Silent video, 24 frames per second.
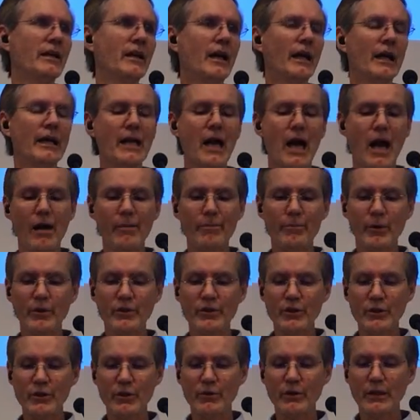An
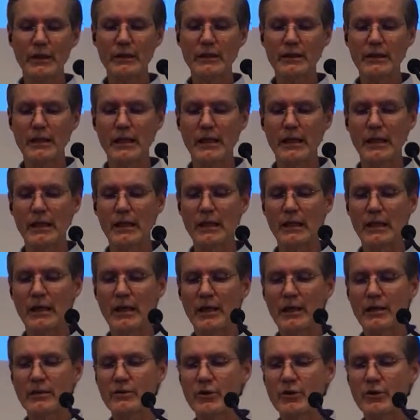opportunity